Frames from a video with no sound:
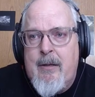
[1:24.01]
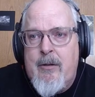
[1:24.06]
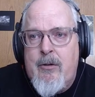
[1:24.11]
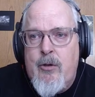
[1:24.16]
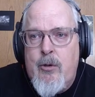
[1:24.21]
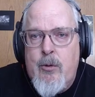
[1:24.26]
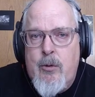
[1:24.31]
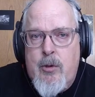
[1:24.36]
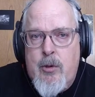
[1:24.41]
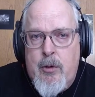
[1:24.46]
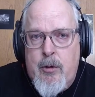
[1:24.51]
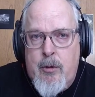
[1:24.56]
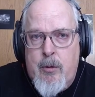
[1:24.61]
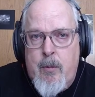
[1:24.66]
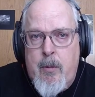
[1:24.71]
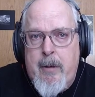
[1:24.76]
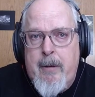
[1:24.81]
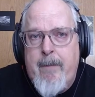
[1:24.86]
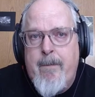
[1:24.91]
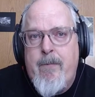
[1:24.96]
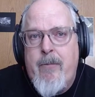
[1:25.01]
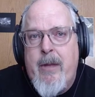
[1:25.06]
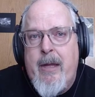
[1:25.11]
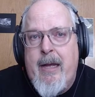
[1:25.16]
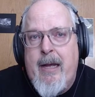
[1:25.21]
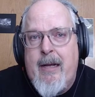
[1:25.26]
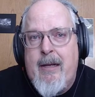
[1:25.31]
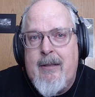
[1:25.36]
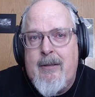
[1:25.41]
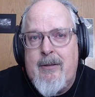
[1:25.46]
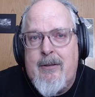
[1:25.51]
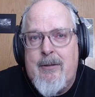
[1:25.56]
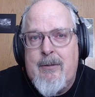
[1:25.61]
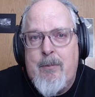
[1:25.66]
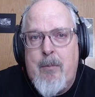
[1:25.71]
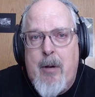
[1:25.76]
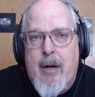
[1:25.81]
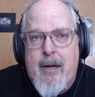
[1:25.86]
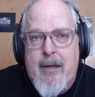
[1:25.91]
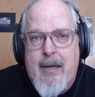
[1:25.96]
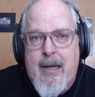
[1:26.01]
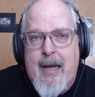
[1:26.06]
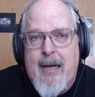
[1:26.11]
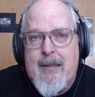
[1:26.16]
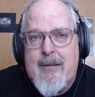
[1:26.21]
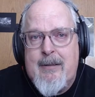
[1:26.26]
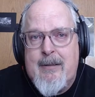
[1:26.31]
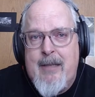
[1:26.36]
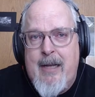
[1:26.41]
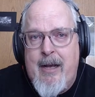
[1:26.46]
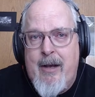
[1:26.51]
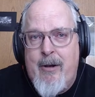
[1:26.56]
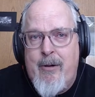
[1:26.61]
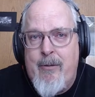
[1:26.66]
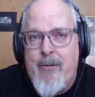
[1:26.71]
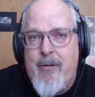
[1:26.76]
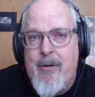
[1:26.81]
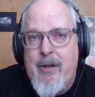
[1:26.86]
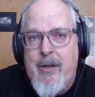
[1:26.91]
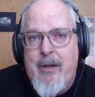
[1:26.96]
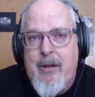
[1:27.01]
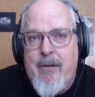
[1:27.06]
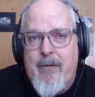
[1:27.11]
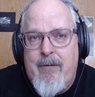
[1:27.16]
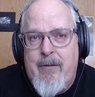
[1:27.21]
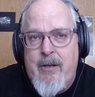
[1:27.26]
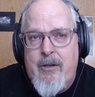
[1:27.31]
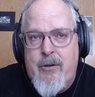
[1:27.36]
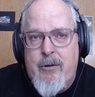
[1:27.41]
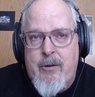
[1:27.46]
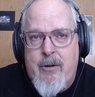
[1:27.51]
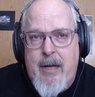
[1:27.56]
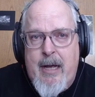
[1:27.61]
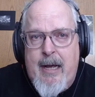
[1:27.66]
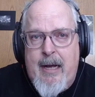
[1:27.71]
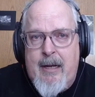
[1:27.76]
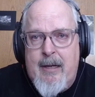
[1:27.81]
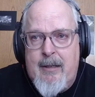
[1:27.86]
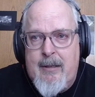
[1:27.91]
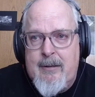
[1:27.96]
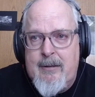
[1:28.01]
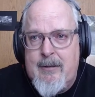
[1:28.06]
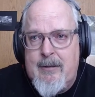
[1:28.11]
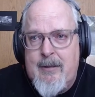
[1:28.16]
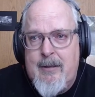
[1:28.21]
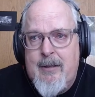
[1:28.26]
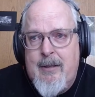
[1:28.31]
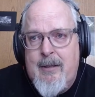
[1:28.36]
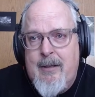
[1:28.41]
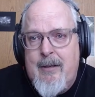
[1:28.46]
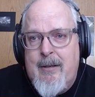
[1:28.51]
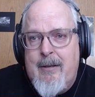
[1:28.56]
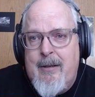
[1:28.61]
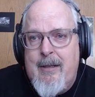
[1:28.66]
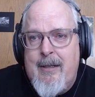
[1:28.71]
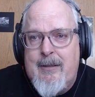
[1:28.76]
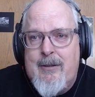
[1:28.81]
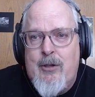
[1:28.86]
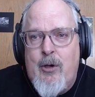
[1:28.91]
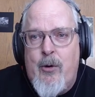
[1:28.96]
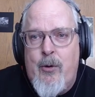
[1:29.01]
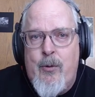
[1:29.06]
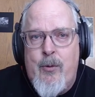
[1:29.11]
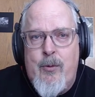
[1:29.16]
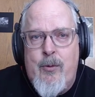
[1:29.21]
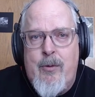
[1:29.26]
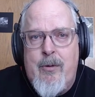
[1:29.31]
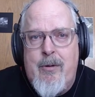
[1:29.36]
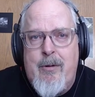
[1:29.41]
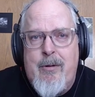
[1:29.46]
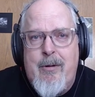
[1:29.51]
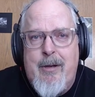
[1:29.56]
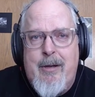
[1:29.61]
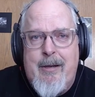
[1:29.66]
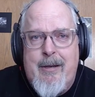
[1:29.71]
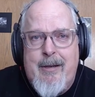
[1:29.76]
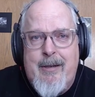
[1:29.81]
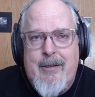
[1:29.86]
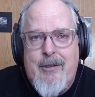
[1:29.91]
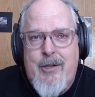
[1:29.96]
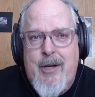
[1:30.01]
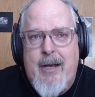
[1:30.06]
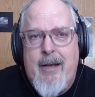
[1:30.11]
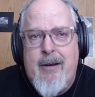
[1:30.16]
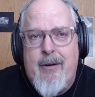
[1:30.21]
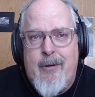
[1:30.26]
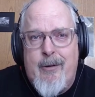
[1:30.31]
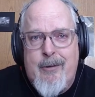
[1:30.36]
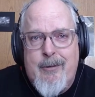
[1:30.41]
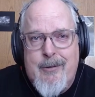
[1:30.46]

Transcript: YouTube has podcasts now featured as its own channel.